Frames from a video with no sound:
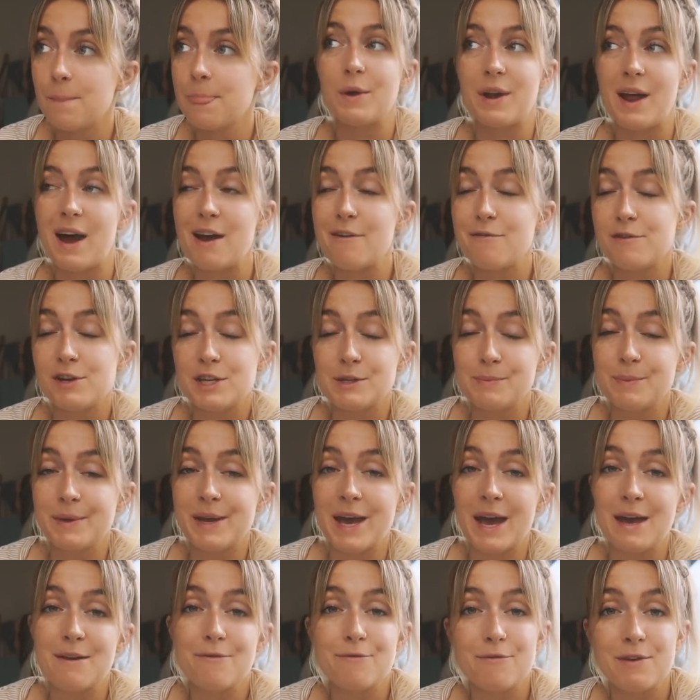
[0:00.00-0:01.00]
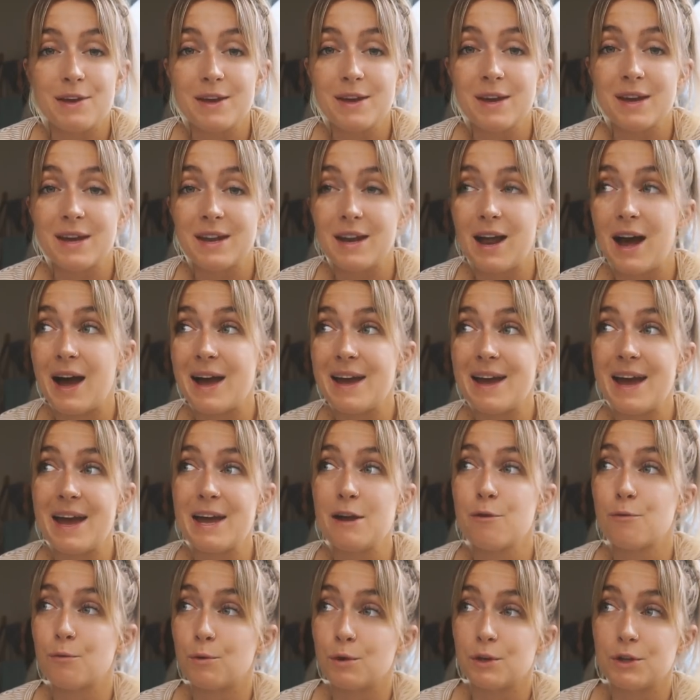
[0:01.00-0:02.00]
When I first became vegan, I
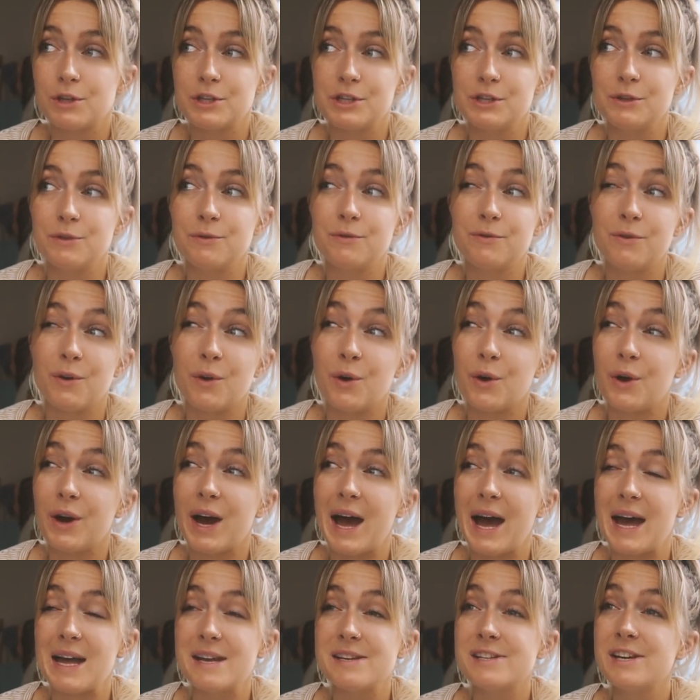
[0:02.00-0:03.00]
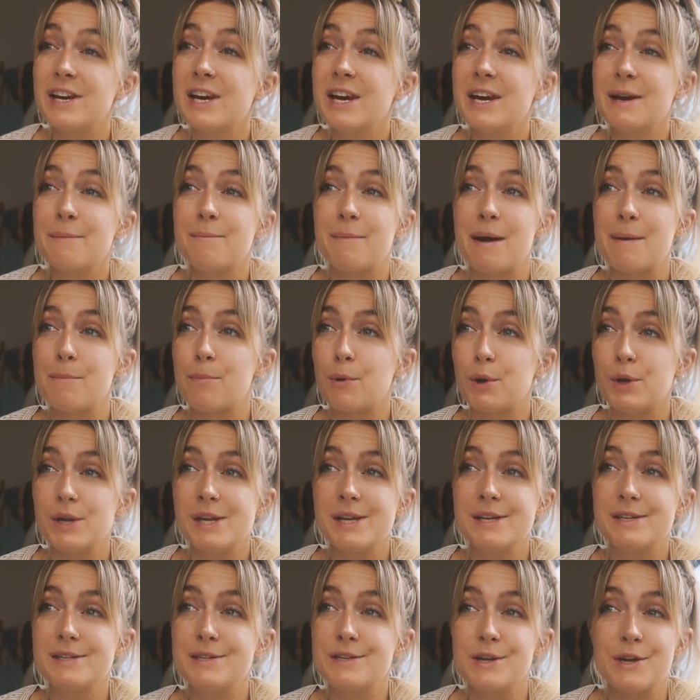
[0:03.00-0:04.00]
ate raw till 4 and my
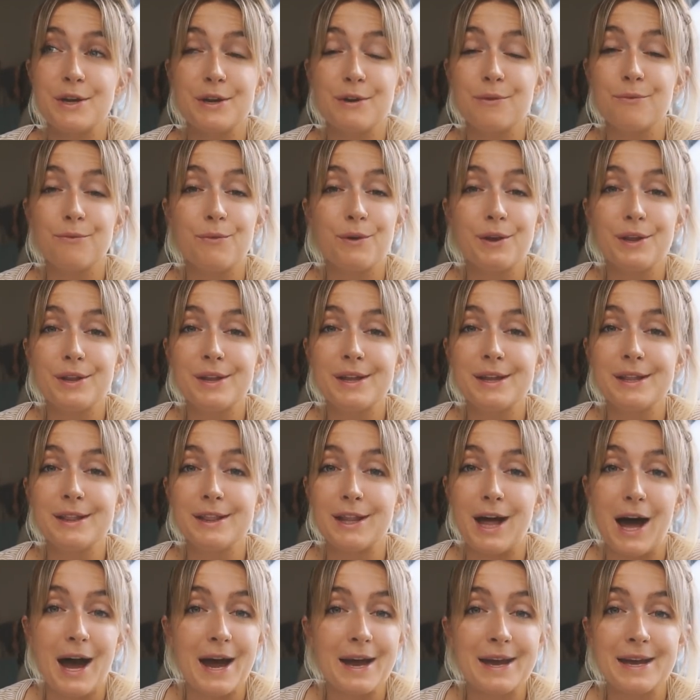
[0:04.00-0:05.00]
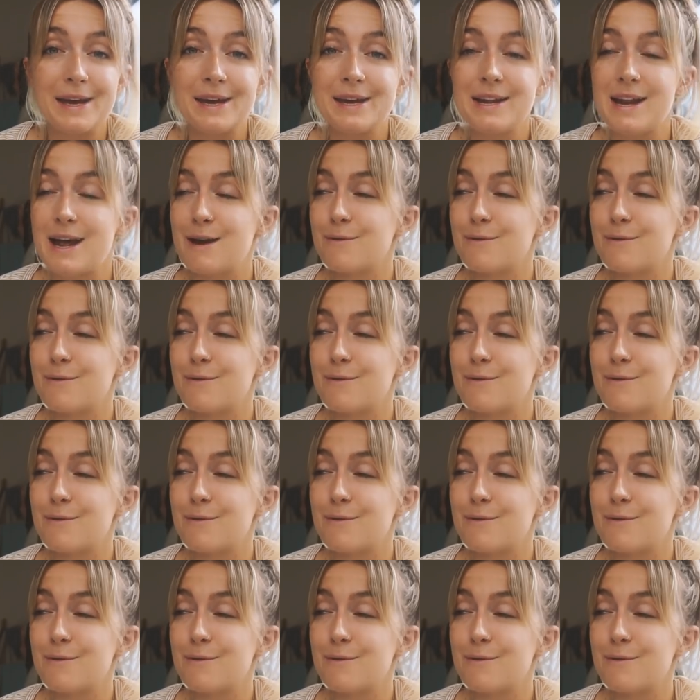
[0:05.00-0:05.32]
body didn't really like it.